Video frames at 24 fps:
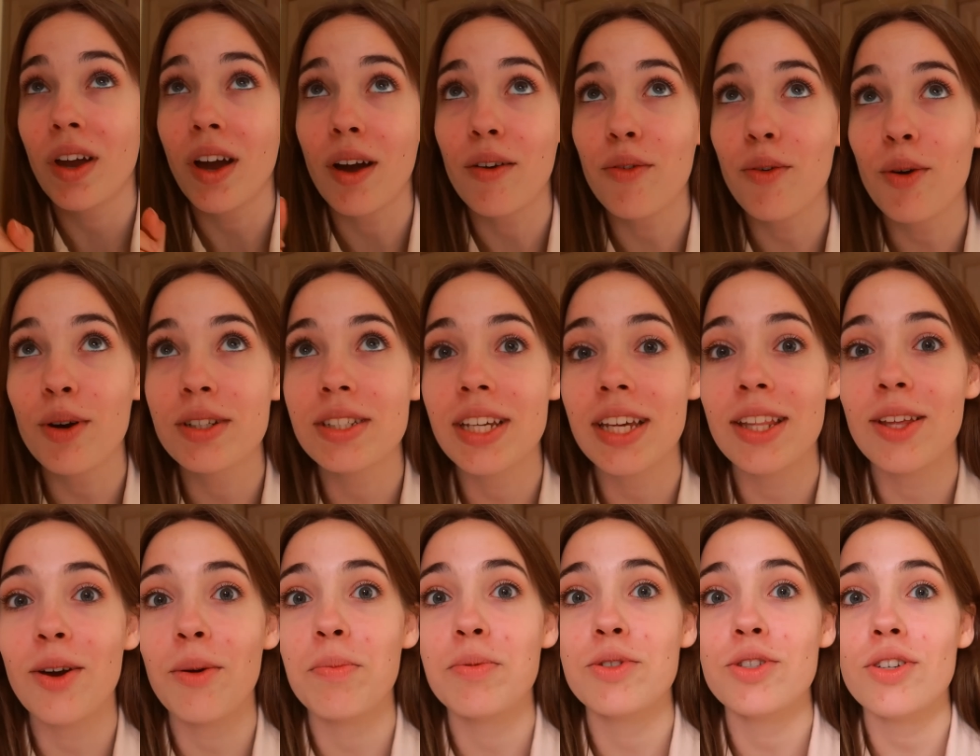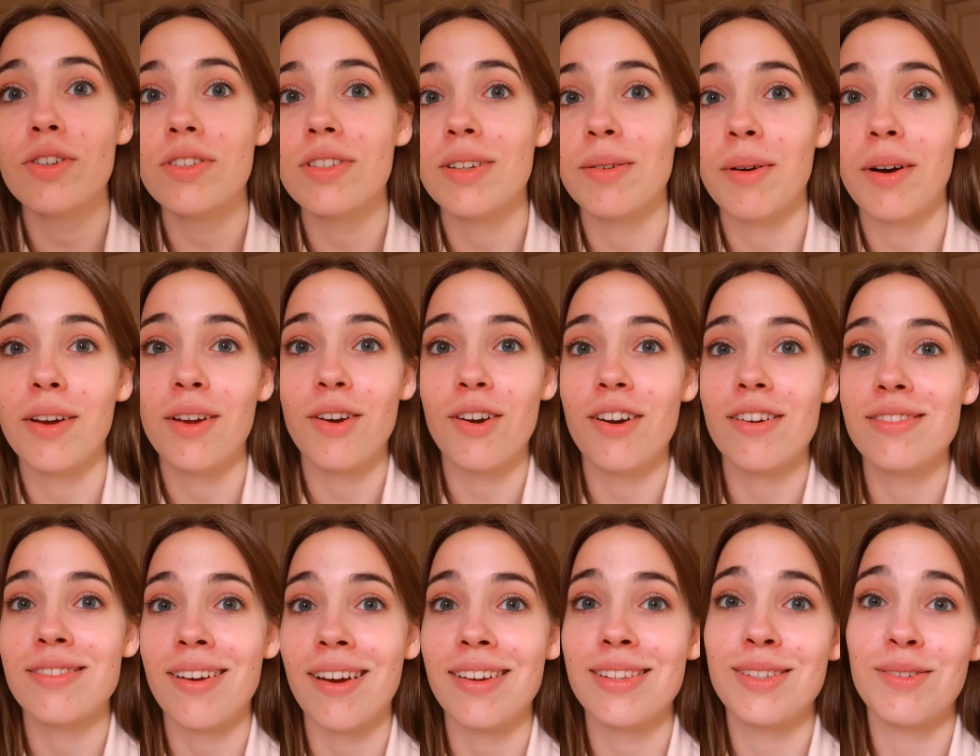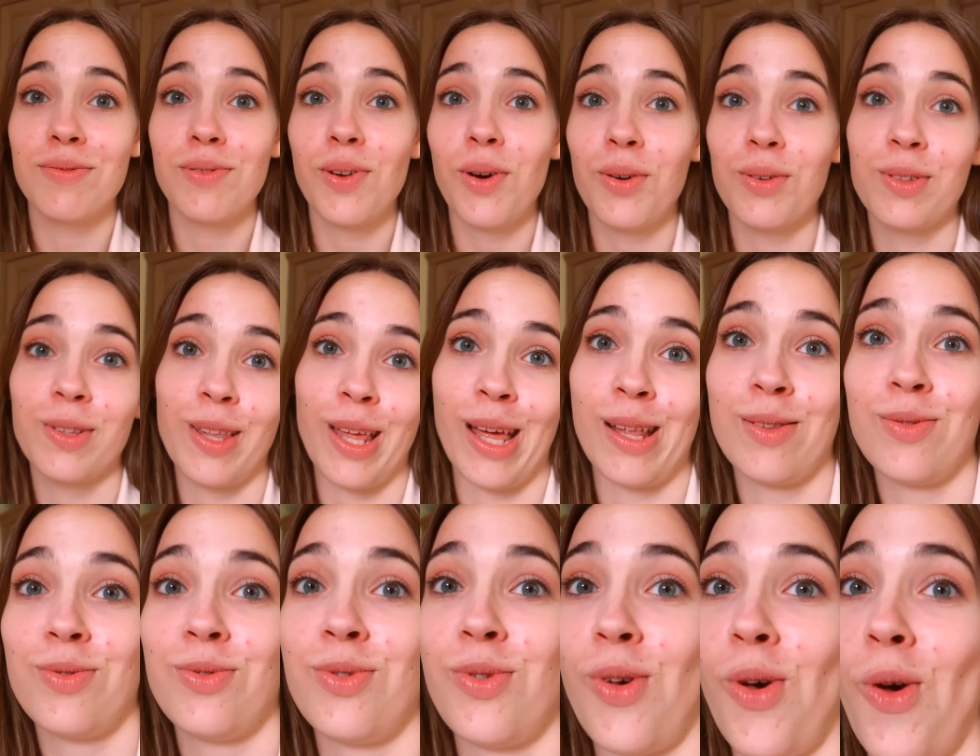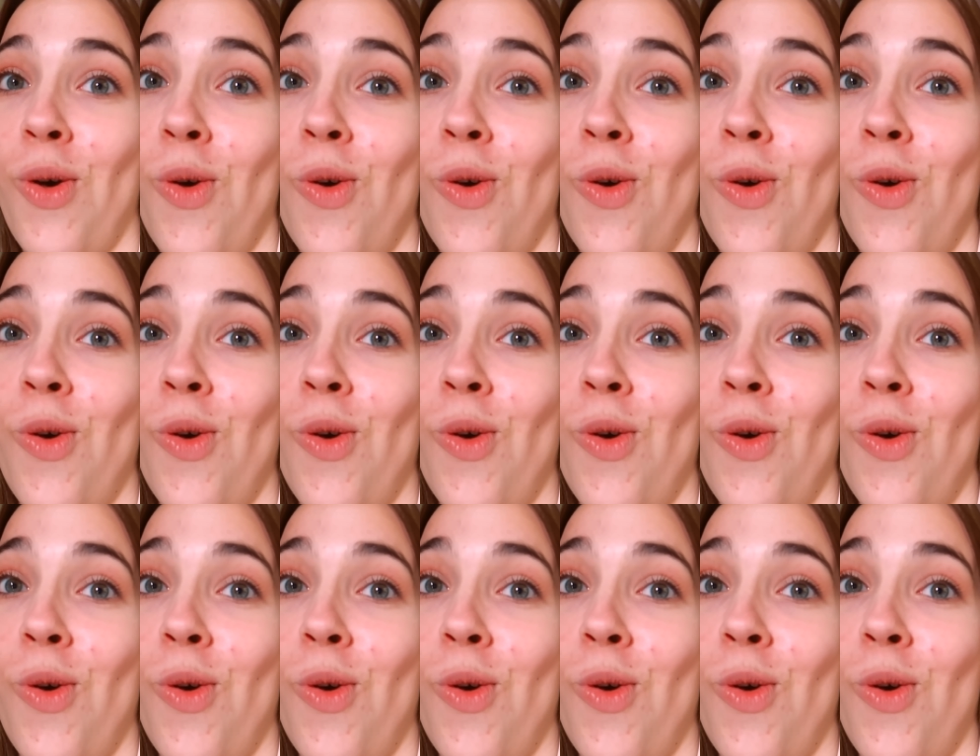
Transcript: I thought I'd take the opportunity while you're outside to vlog, Dad, so...